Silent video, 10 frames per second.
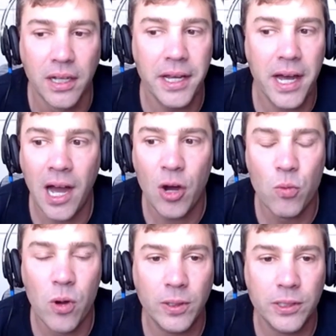an aha
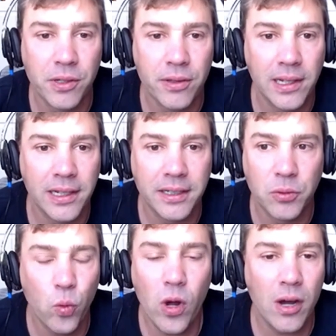moment, just like,
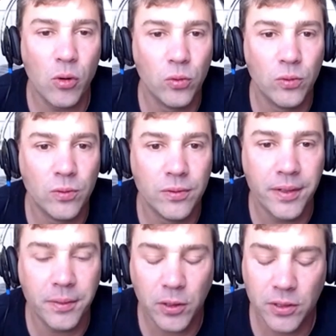wow,
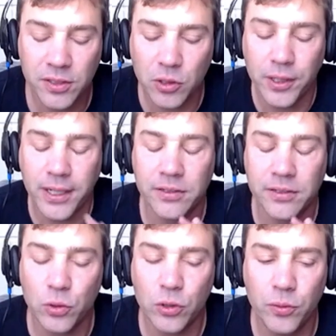because it connects
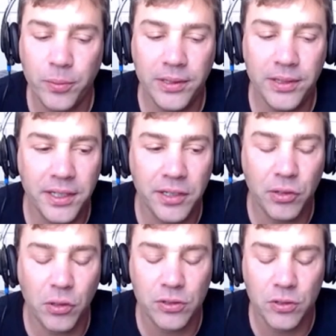to what we're building in eToro.